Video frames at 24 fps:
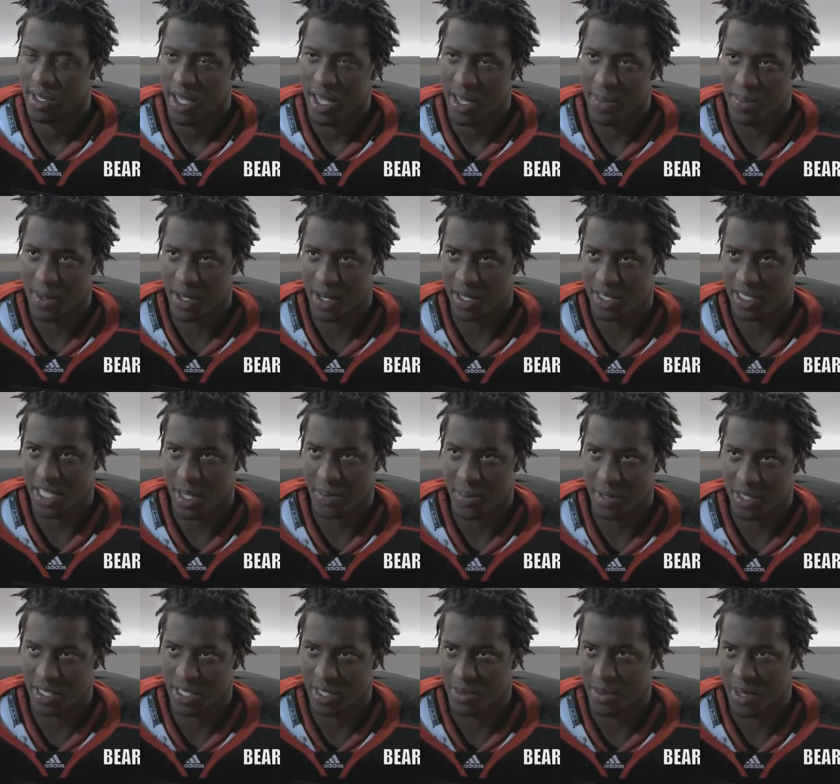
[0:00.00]
it being a
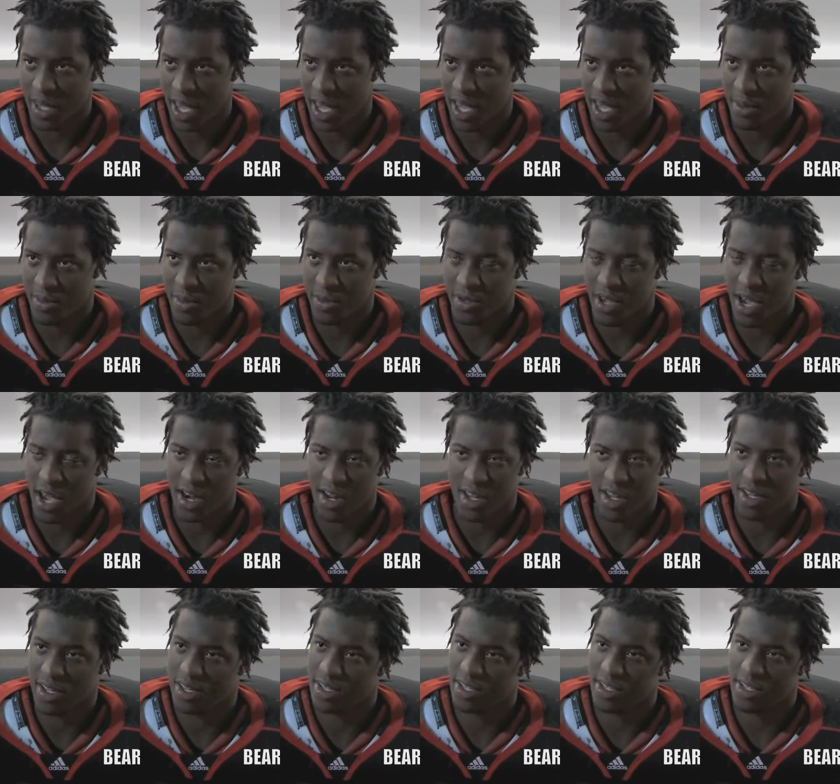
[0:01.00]
championship game, you
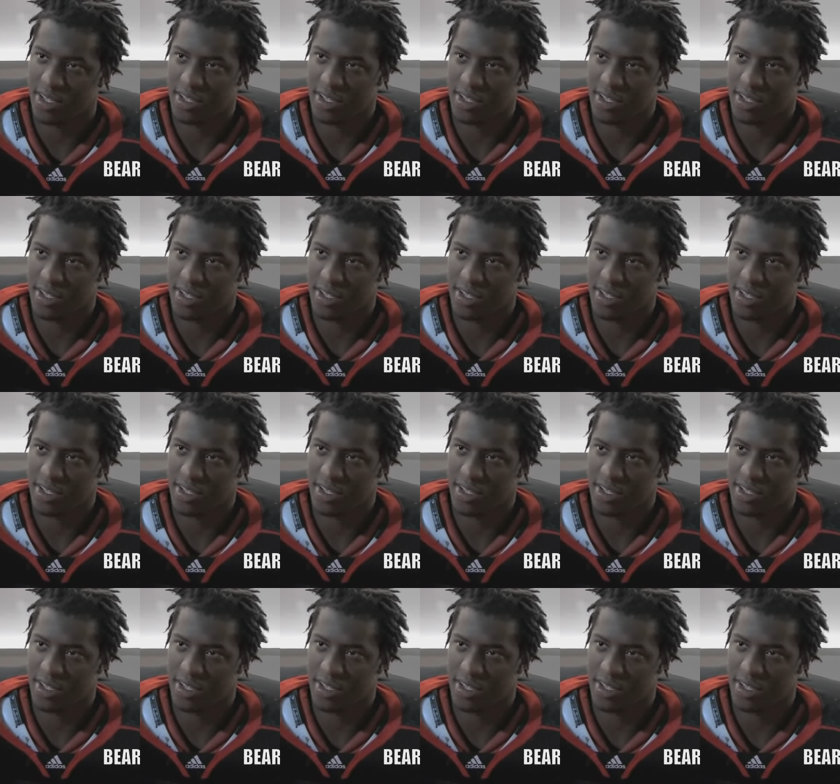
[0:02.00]
gotta,